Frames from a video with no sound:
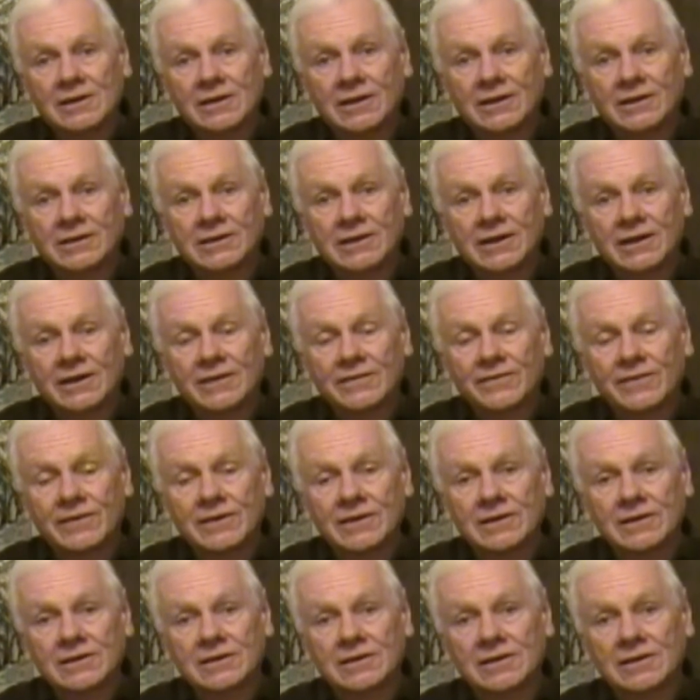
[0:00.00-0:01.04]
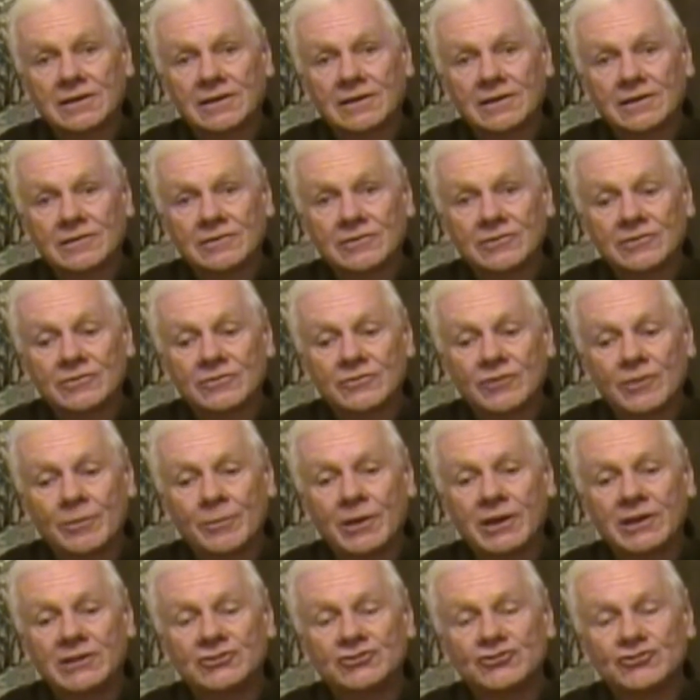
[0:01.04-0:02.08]
And I think the
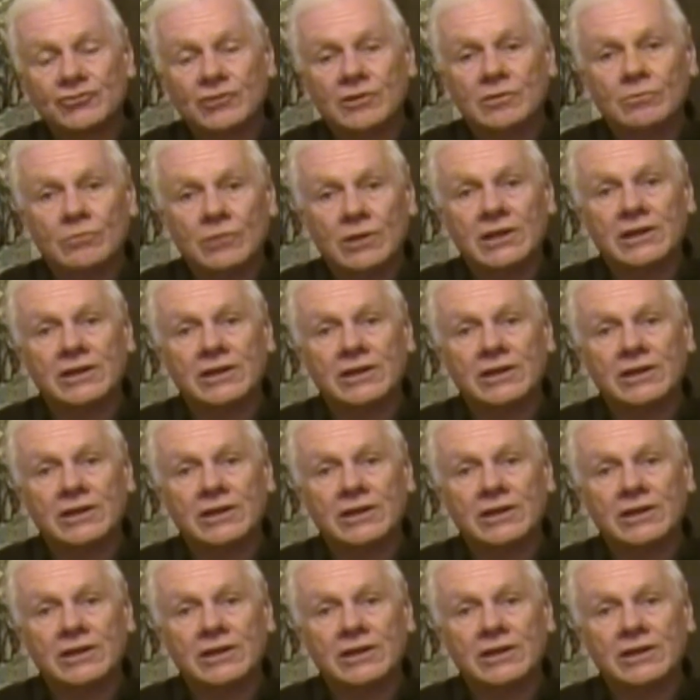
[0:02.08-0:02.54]
mainstream